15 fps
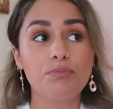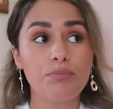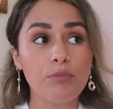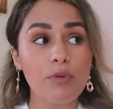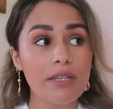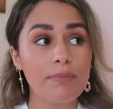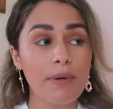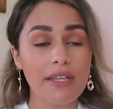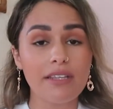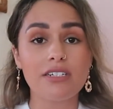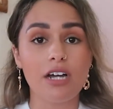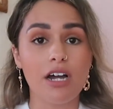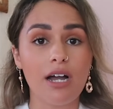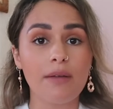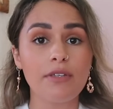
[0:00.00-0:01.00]
with by the
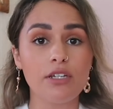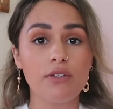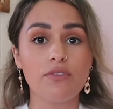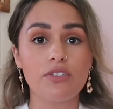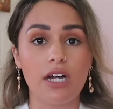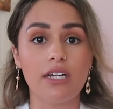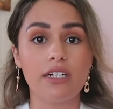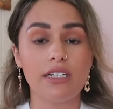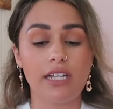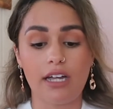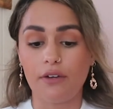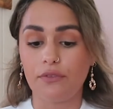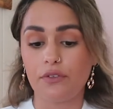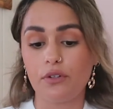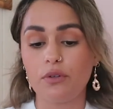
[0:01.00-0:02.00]
time that you've done like
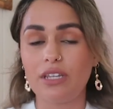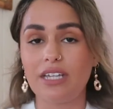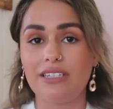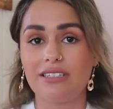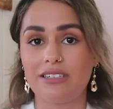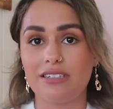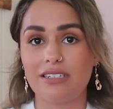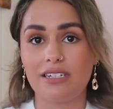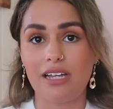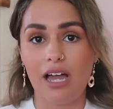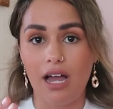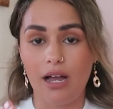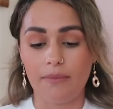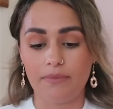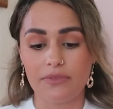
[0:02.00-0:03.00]
a few of these
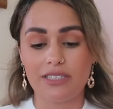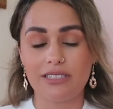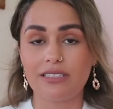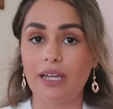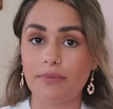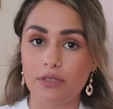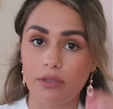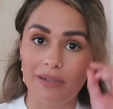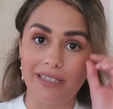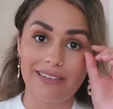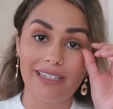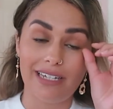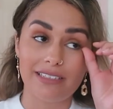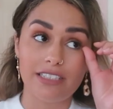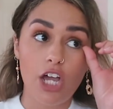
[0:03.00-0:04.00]
steps on my
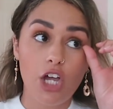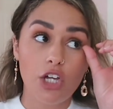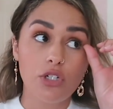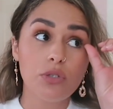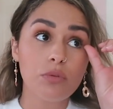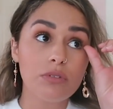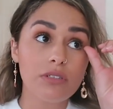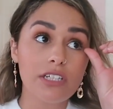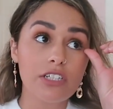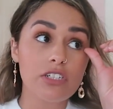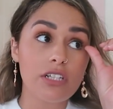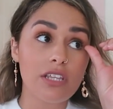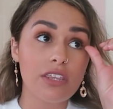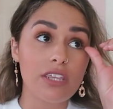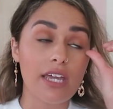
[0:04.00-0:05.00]
list, you will
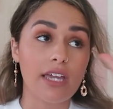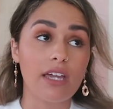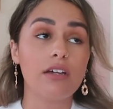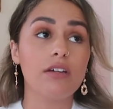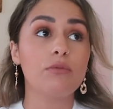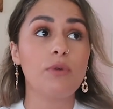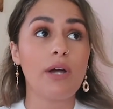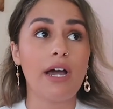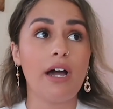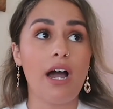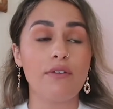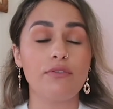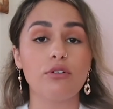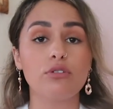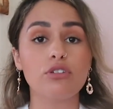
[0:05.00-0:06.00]
literally think, wow,
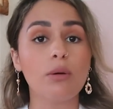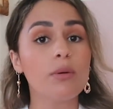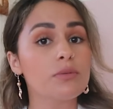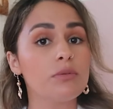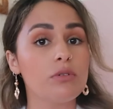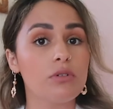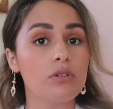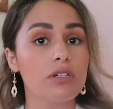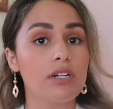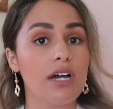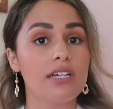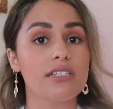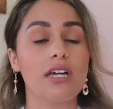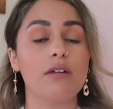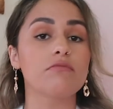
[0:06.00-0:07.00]
I feel so much more
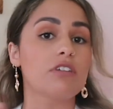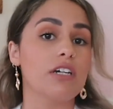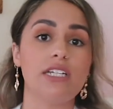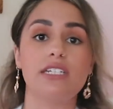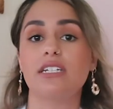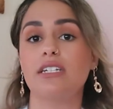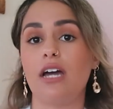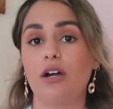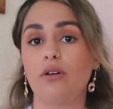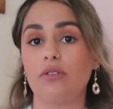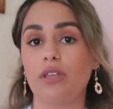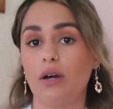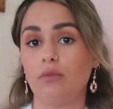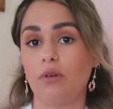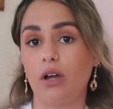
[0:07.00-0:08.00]
organized. I'm ready to tackle
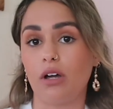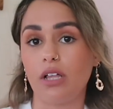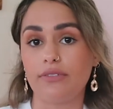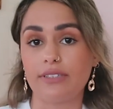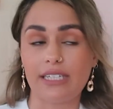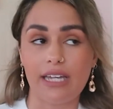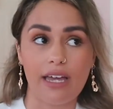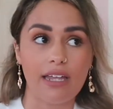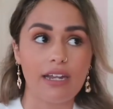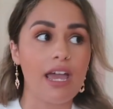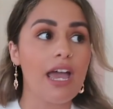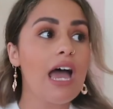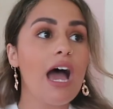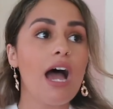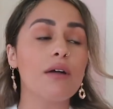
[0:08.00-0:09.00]
that work life again.
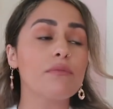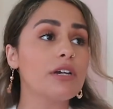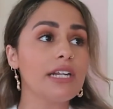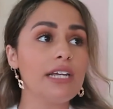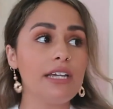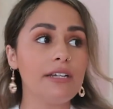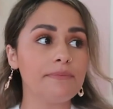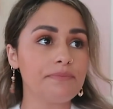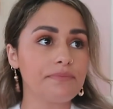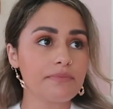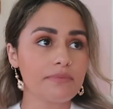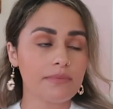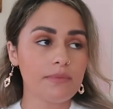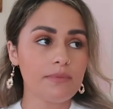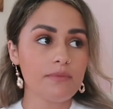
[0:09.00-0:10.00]
I'm ready
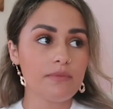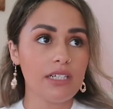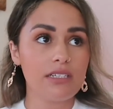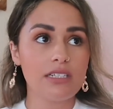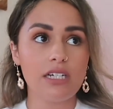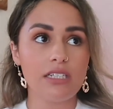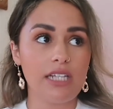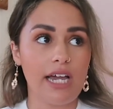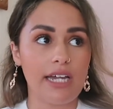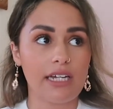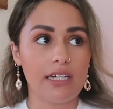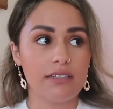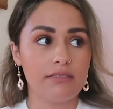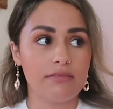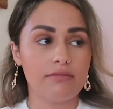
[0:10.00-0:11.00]
to,
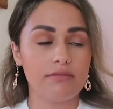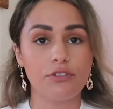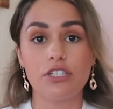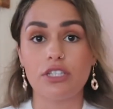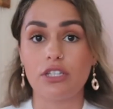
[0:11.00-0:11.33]
like, for